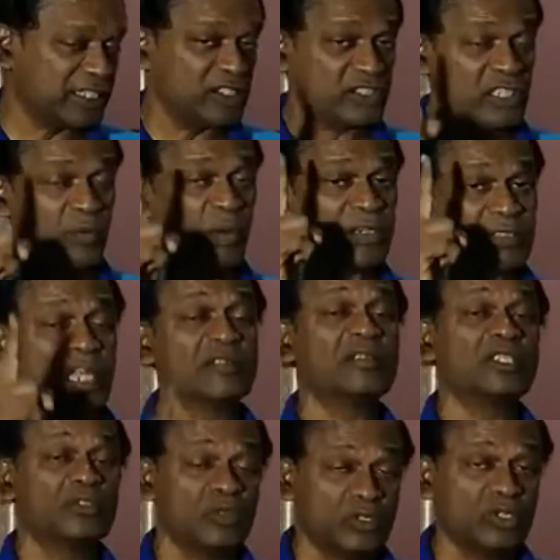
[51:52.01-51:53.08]
You see what
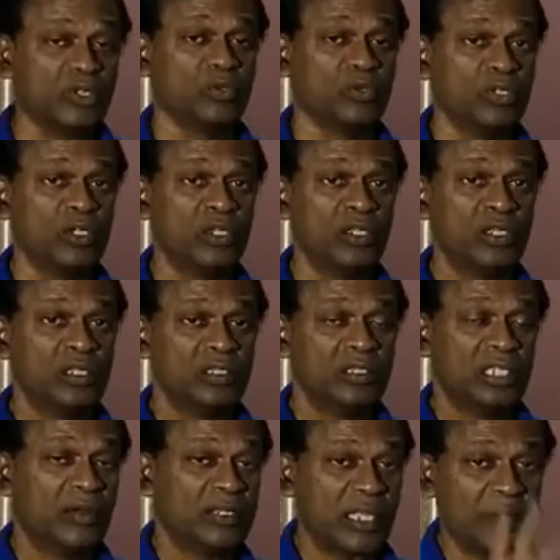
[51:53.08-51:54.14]
tantrics will do? They
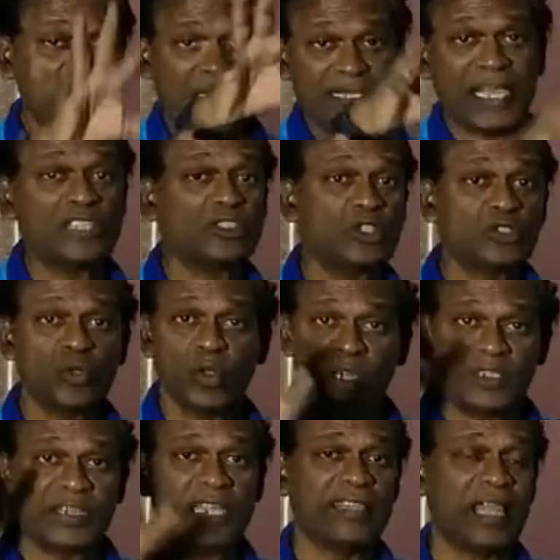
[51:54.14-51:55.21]
will come and catch the soul and
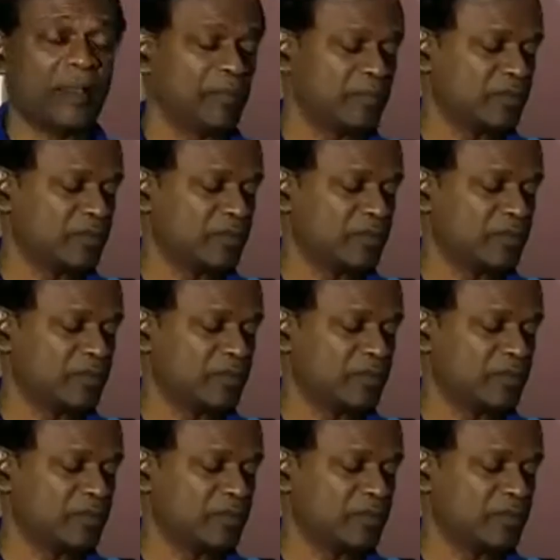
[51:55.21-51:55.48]
take them.